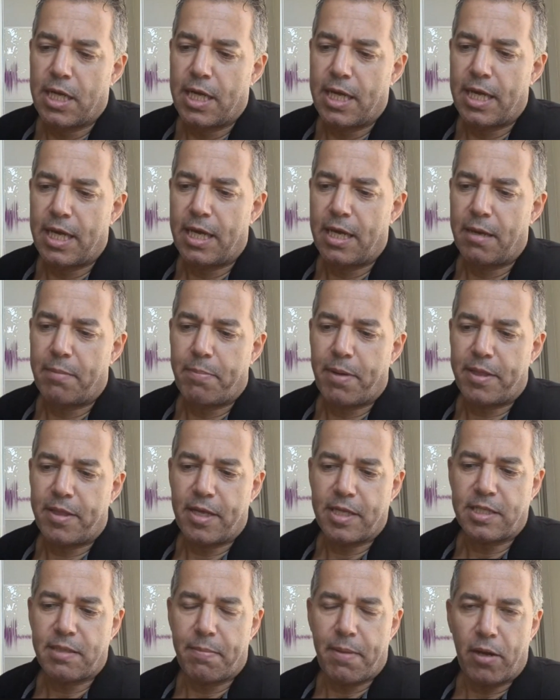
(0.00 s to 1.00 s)
But
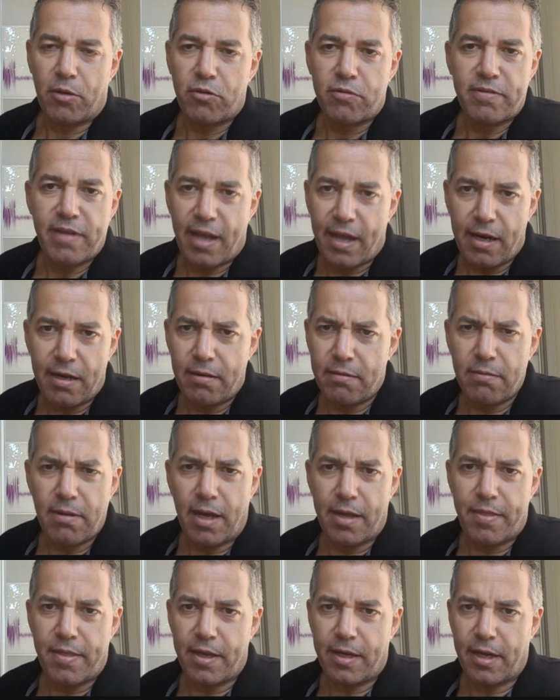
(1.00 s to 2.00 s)
there's about 10,
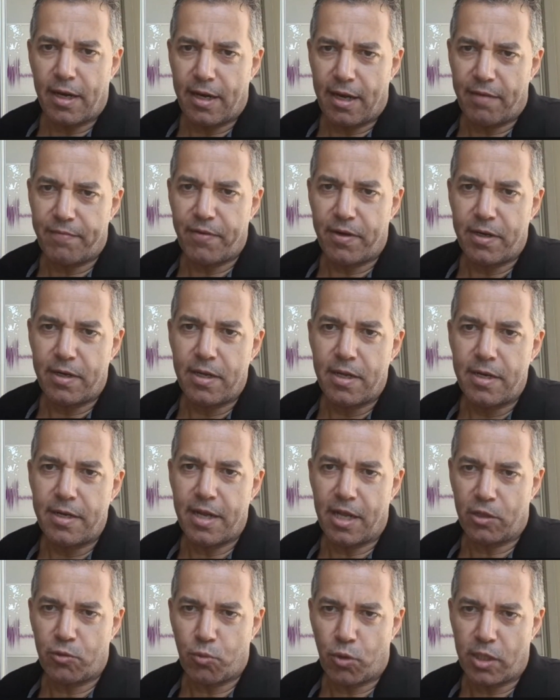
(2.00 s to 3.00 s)
I think 11
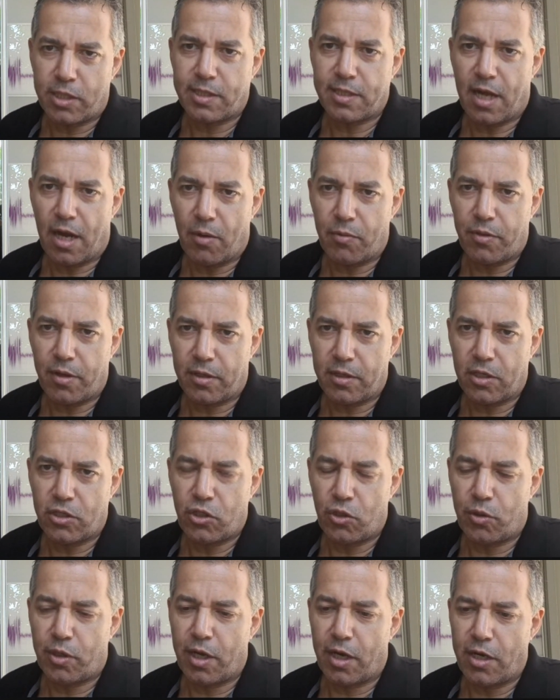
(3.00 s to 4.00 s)
networks out there that
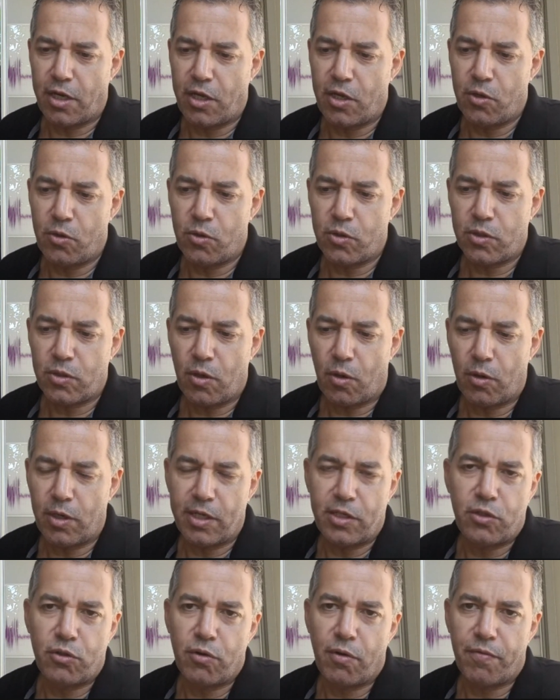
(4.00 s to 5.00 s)
you can use.
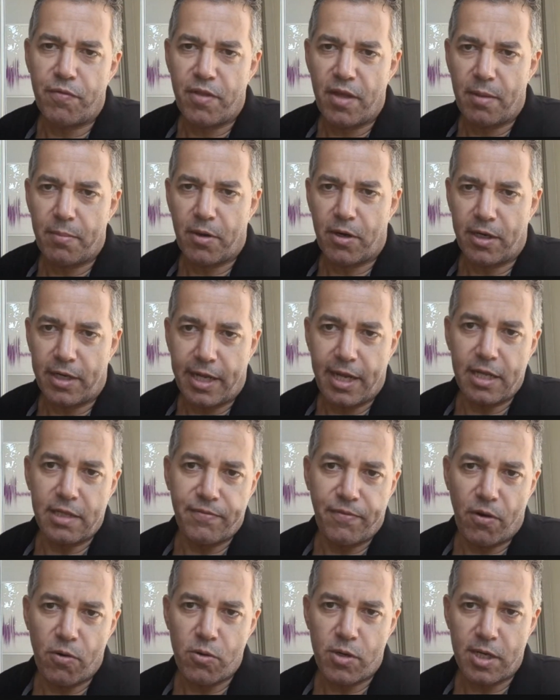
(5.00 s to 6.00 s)
Only 2 of them are kid
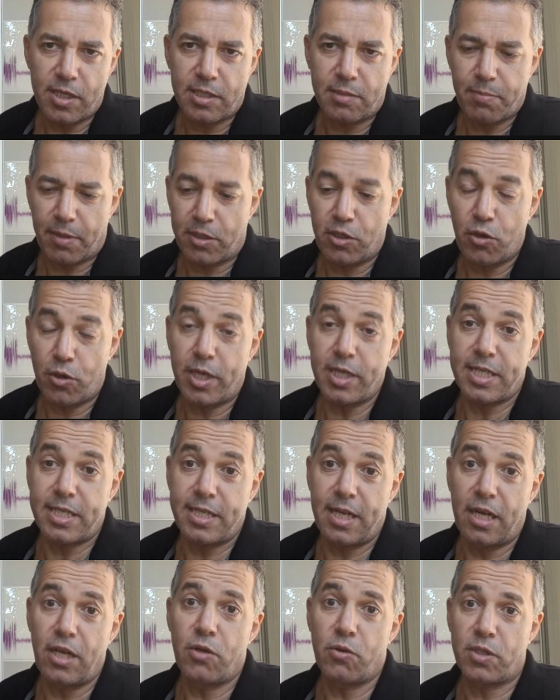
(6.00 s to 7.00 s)
focused, but you can
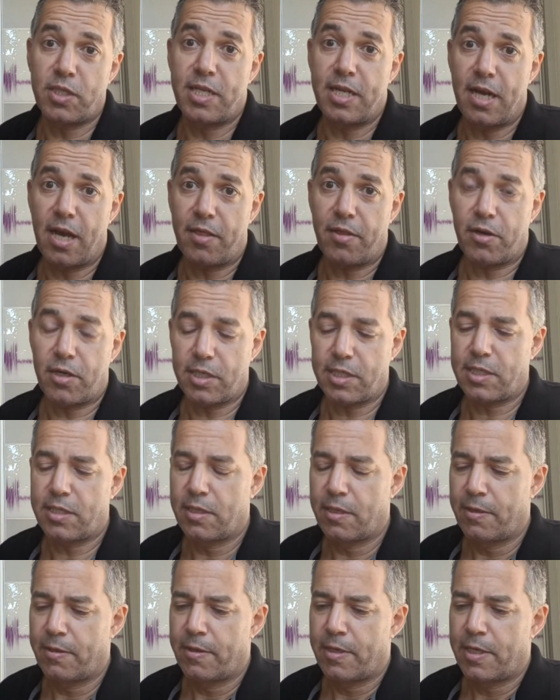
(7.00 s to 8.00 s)
still use the others.
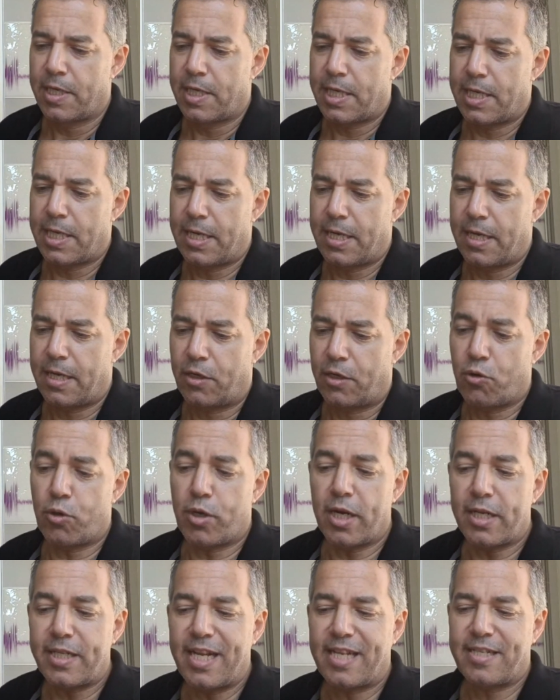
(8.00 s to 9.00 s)

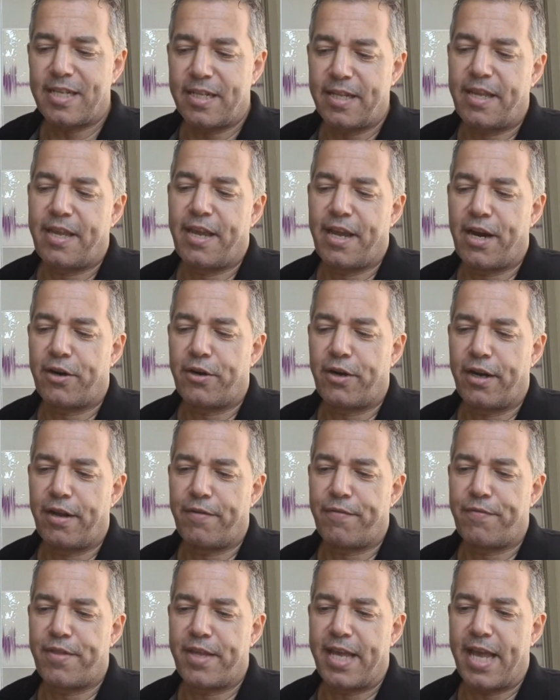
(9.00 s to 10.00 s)
Google doesn't care
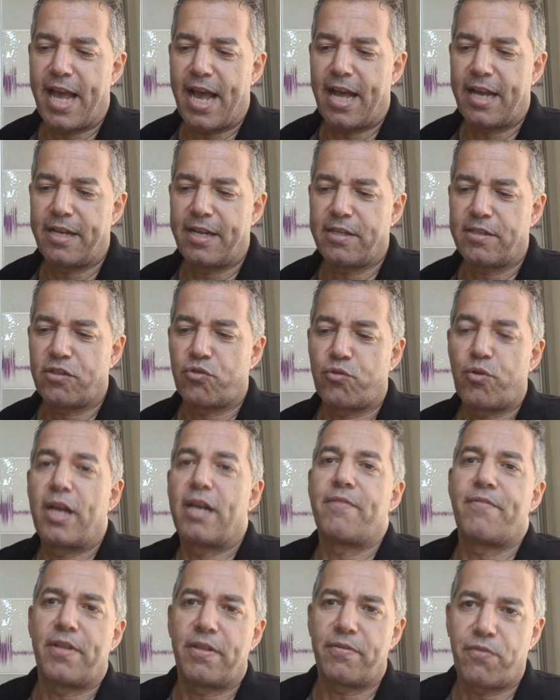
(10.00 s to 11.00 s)
if the ad is
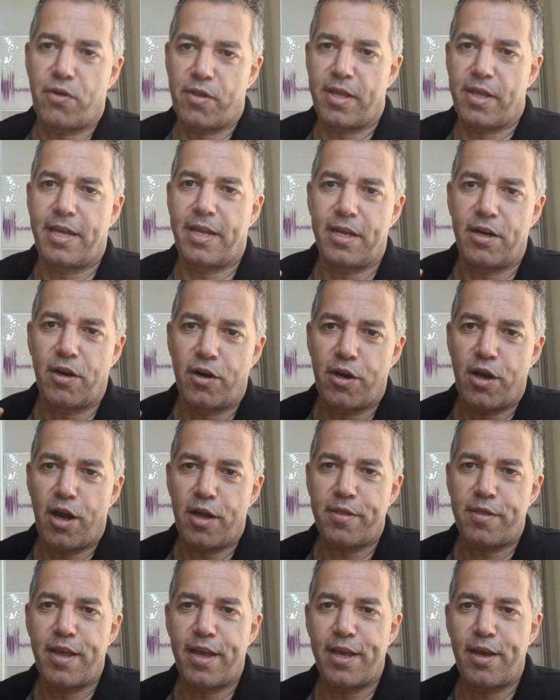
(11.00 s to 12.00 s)
relevant for the kid or
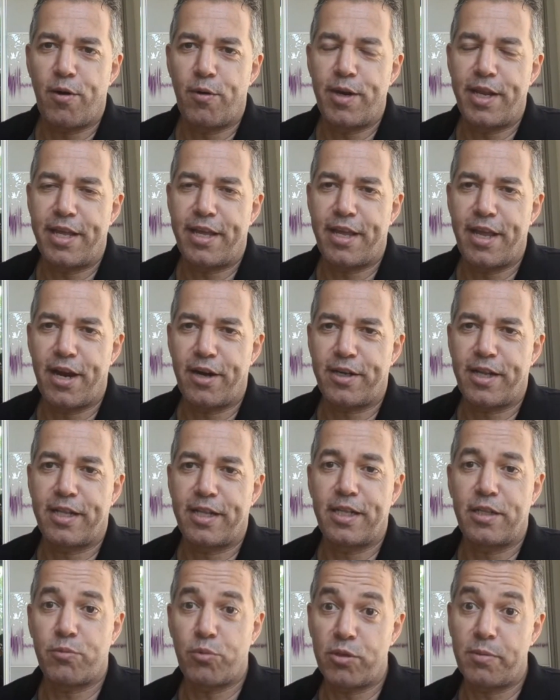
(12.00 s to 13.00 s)
not. They only care that
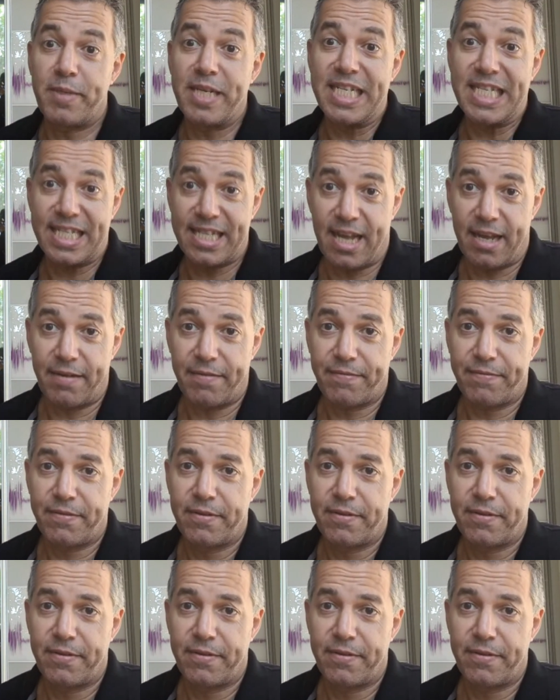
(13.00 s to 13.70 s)
it would be safe.